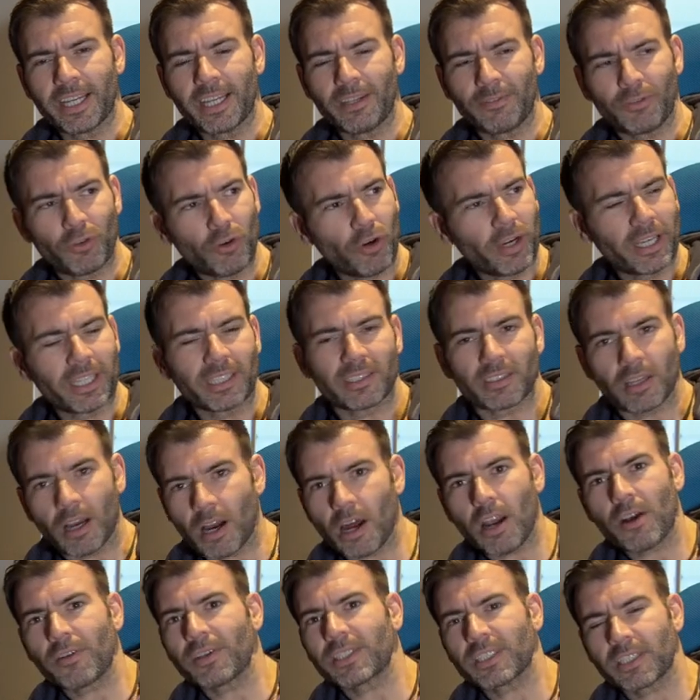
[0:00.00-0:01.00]
And if your
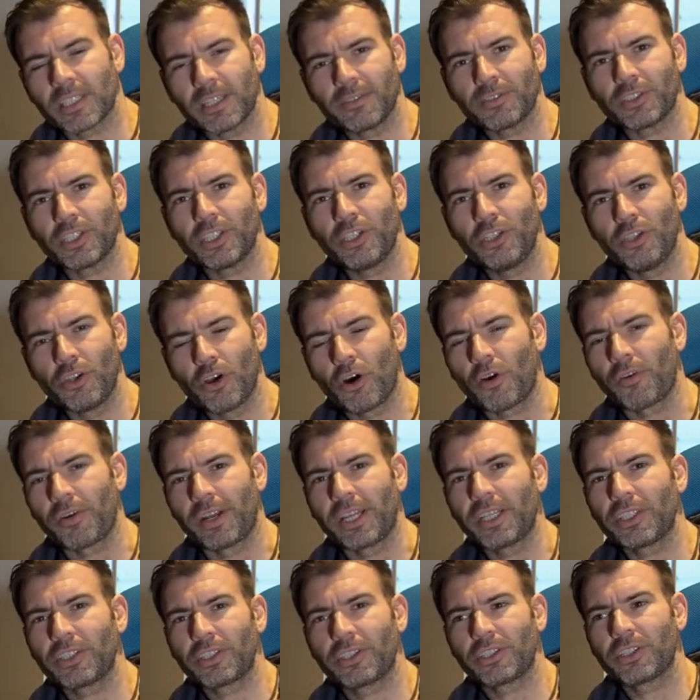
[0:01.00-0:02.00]
guitarist lives in
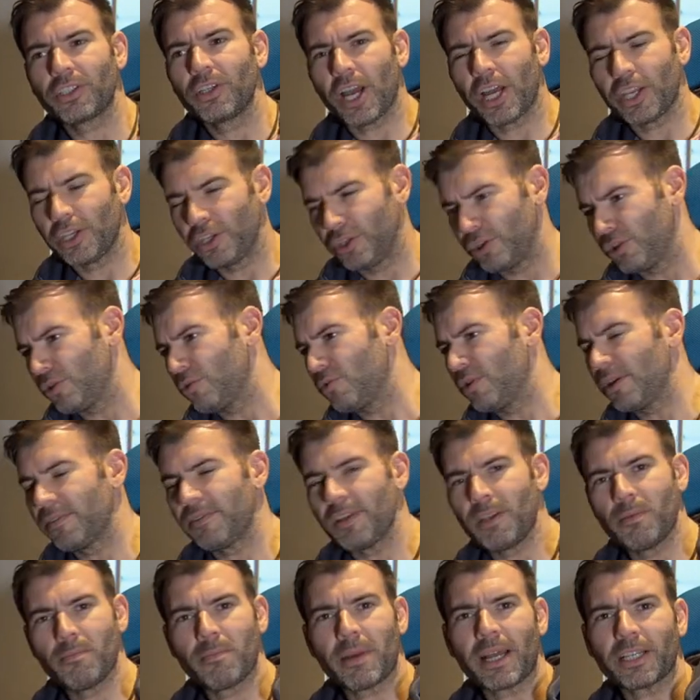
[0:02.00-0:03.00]
Norwich and you
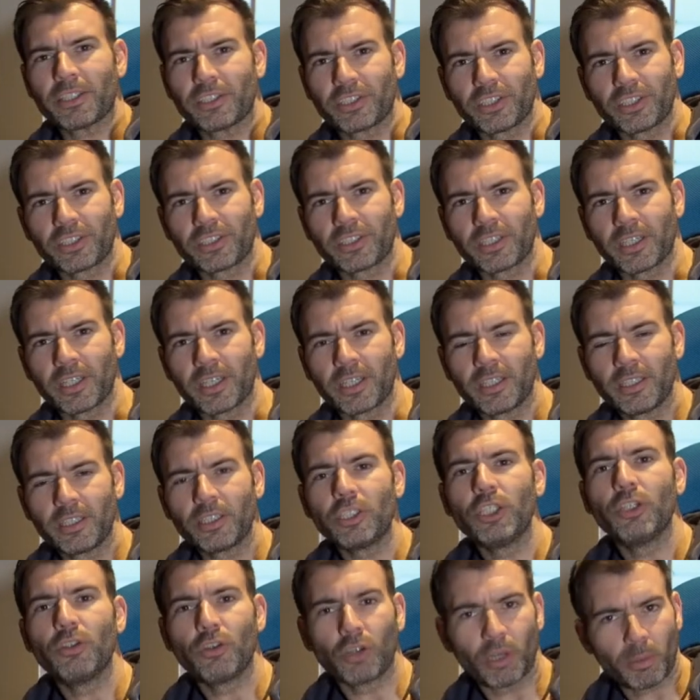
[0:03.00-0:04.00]
live in Manchester,
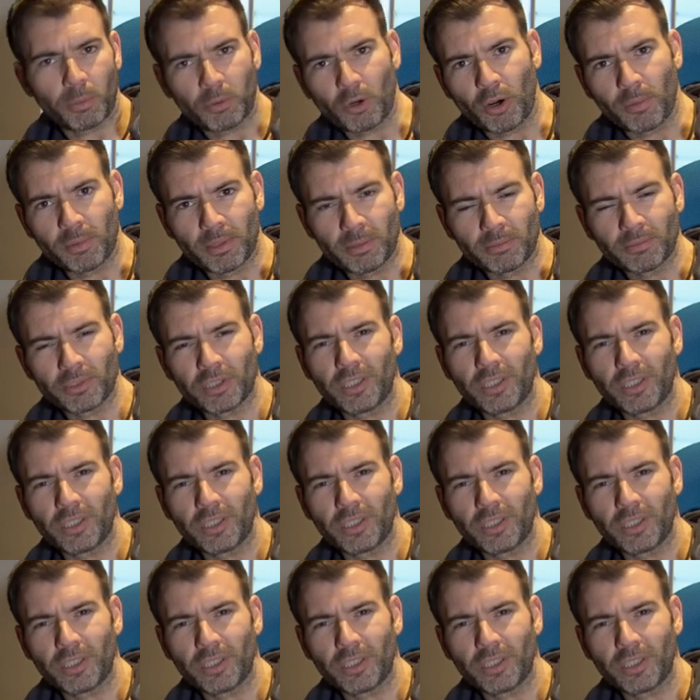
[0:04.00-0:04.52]
you got a problem.